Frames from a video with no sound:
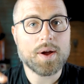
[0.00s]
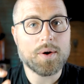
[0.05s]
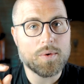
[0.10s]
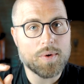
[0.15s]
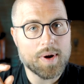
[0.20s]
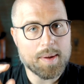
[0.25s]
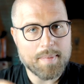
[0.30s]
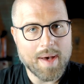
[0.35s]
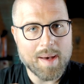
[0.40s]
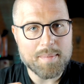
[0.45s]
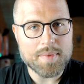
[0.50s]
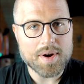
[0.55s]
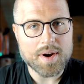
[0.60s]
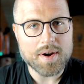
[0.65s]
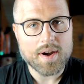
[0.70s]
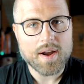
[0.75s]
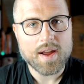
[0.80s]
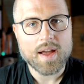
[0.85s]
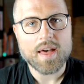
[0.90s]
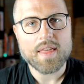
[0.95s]

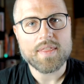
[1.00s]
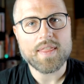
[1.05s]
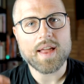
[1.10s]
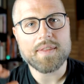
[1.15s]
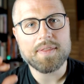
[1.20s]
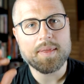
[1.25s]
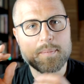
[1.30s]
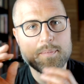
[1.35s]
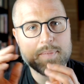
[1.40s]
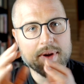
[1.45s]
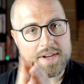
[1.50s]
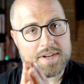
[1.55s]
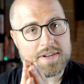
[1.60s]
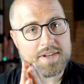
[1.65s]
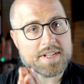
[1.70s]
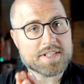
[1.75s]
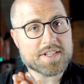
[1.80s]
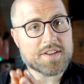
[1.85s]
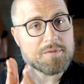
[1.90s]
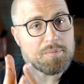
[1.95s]
Remember that the
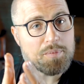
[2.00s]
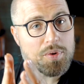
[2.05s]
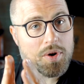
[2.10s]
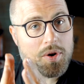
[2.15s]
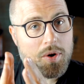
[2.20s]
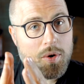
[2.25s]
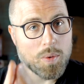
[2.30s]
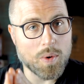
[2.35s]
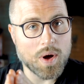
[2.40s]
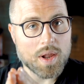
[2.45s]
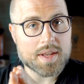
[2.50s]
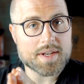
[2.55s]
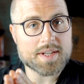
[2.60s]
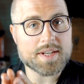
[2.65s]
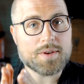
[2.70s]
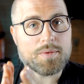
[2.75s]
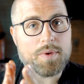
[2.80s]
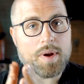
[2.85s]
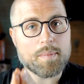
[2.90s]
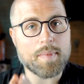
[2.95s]
bitterness of poor
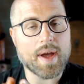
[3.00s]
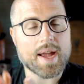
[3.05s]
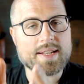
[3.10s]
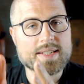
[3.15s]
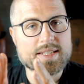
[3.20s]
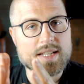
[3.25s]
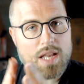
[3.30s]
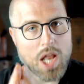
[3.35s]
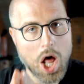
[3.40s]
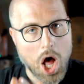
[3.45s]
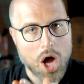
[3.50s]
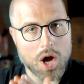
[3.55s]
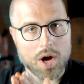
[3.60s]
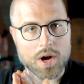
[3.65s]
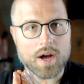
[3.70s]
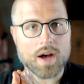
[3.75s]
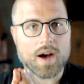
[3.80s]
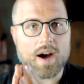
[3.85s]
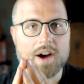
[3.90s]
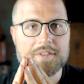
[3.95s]
quality remains long,
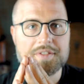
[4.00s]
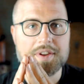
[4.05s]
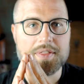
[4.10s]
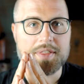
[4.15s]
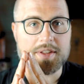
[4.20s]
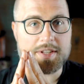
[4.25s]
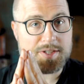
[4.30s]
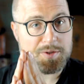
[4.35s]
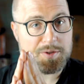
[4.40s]
after the